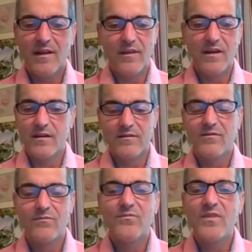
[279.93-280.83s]

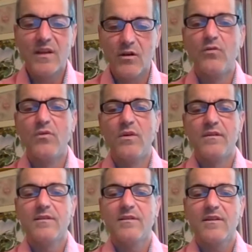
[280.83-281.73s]
they don't
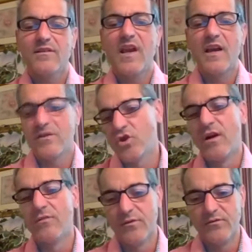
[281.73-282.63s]
catch
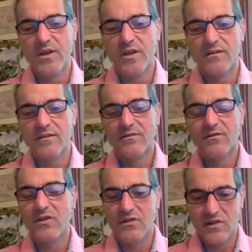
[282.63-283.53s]
enough of it
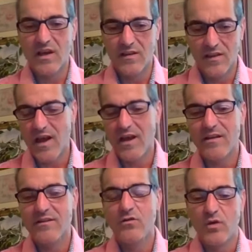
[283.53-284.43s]
to say that
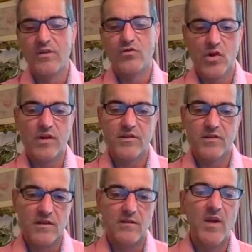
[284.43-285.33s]
you can
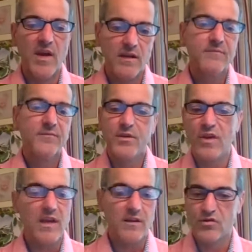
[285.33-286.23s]
trust email. You
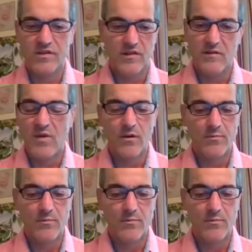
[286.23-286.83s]
can't trust email.